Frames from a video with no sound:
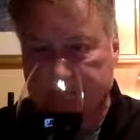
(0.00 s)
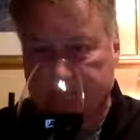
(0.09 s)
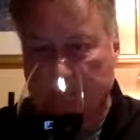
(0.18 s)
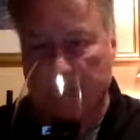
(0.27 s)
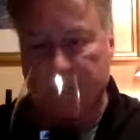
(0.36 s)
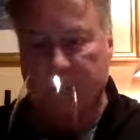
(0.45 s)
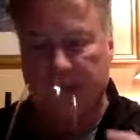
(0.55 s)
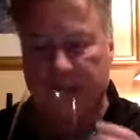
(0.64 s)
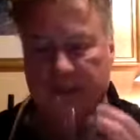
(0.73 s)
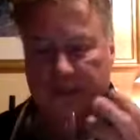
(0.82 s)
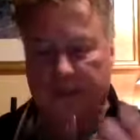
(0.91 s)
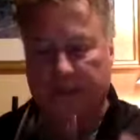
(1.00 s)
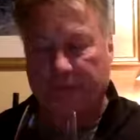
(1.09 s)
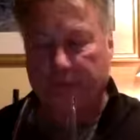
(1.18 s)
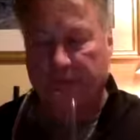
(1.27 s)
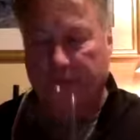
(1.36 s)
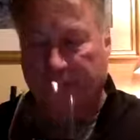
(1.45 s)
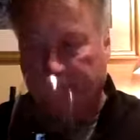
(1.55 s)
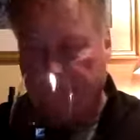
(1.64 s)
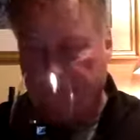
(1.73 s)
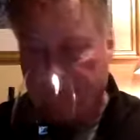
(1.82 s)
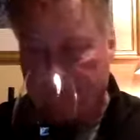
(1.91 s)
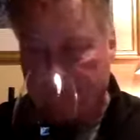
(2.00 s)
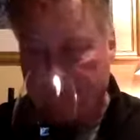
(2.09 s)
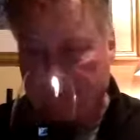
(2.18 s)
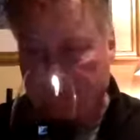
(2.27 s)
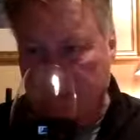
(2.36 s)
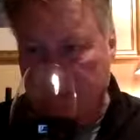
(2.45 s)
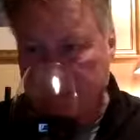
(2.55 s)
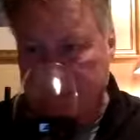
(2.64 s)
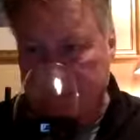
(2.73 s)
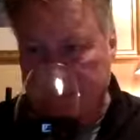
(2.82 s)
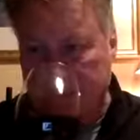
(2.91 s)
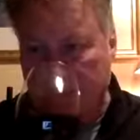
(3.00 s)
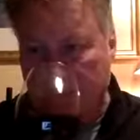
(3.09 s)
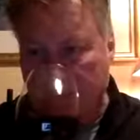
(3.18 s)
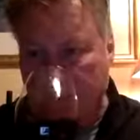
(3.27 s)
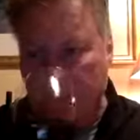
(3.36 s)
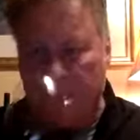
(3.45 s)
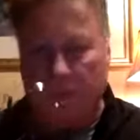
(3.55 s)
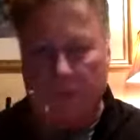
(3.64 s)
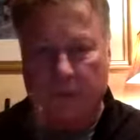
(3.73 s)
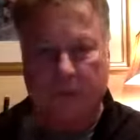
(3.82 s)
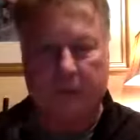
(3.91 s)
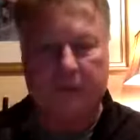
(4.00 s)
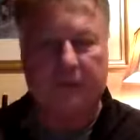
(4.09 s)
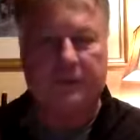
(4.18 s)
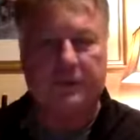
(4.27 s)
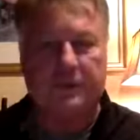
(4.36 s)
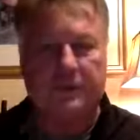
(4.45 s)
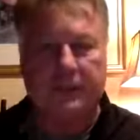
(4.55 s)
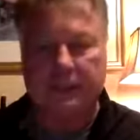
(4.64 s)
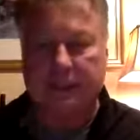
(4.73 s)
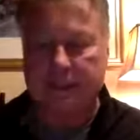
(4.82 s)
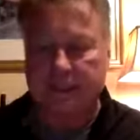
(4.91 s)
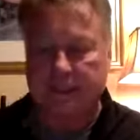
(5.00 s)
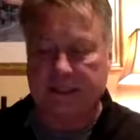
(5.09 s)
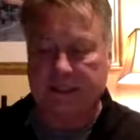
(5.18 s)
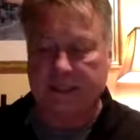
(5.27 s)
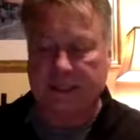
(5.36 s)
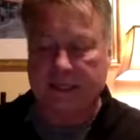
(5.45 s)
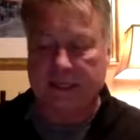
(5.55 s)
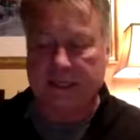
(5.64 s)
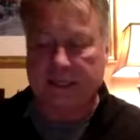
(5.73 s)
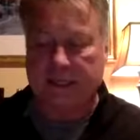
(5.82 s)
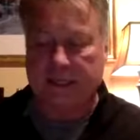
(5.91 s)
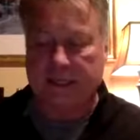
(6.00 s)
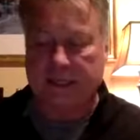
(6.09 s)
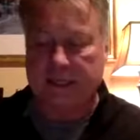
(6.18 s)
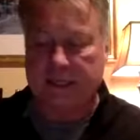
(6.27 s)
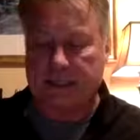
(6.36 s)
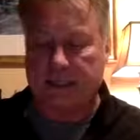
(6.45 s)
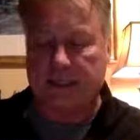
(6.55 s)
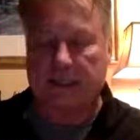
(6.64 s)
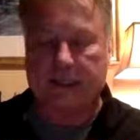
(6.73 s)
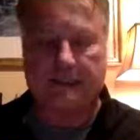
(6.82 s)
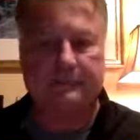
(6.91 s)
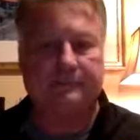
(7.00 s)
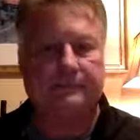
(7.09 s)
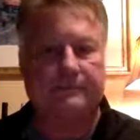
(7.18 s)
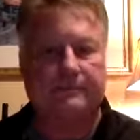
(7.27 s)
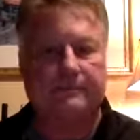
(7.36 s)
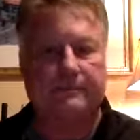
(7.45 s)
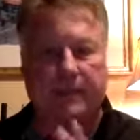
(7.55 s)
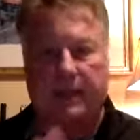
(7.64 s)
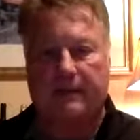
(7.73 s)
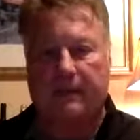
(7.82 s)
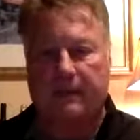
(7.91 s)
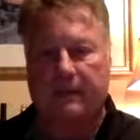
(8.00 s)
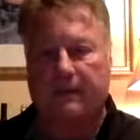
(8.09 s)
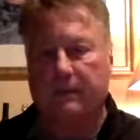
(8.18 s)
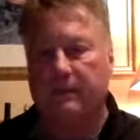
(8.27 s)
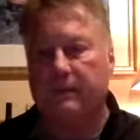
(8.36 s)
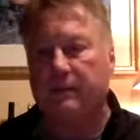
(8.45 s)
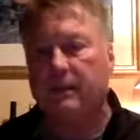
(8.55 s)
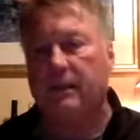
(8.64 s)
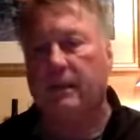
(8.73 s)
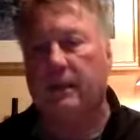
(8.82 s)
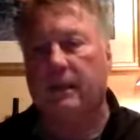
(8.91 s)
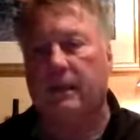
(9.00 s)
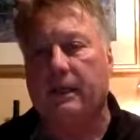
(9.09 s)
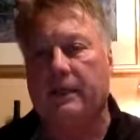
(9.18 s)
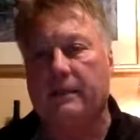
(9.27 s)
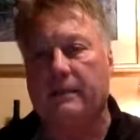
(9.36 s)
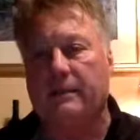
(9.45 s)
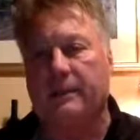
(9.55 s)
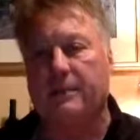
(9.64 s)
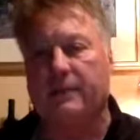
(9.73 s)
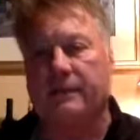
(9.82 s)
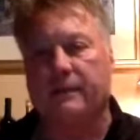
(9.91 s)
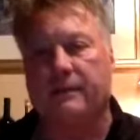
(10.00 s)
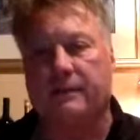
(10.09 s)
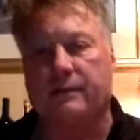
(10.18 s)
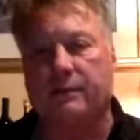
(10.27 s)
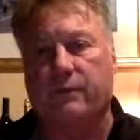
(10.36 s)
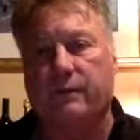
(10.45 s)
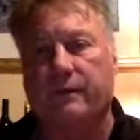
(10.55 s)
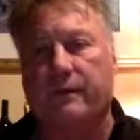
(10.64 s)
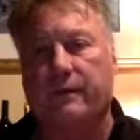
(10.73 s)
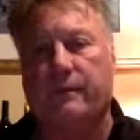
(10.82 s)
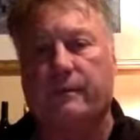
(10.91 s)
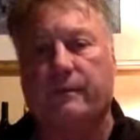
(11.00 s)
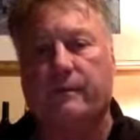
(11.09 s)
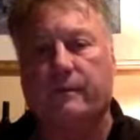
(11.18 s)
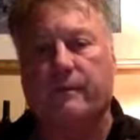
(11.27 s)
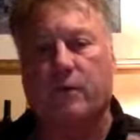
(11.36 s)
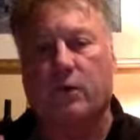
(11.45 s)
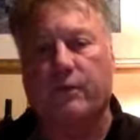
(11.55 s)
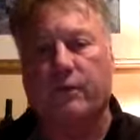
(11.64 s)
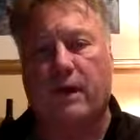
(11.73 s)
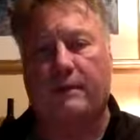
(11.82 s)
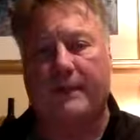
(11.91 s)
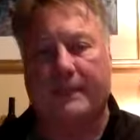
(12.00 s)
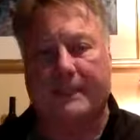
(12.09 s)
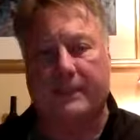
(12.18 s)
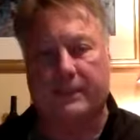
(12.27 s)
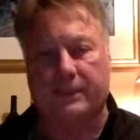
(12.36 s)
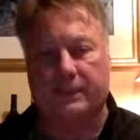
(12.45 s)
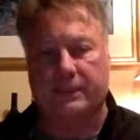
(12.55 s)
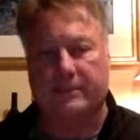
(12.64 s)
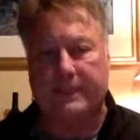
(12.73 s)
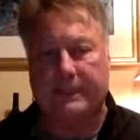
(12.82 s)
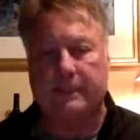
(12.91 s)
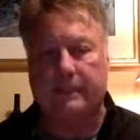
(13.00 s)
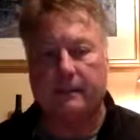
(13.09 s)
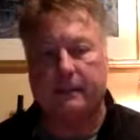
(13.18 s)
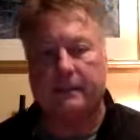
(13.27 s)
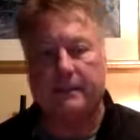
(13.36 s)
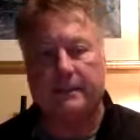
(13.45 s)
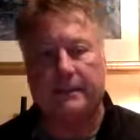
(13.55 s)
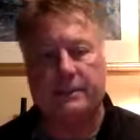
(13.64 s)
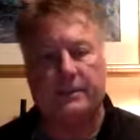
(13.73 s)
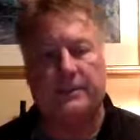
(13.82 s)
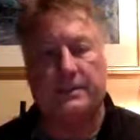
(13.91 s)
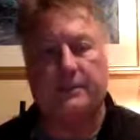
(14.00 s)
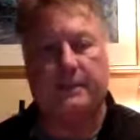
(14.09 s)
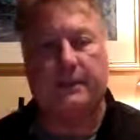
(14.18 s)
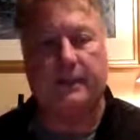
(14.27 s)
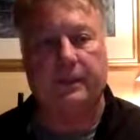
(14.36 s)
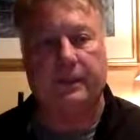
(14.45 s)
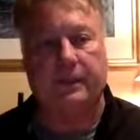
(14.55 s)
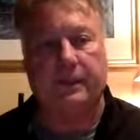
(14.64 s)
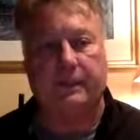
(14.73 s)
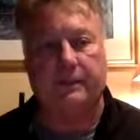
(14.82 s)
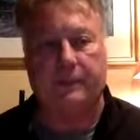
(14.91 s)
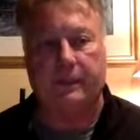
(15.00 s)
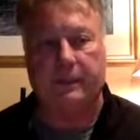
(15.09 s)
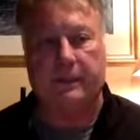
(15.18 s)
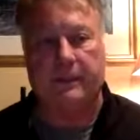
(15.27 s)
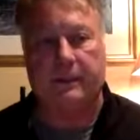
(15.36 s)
it was this flavor that really went well with the foods he liked to eat. And I suggest Cabernet Sauvignon is best served with more prominent dishes, meat-based dishes. Typically, it can be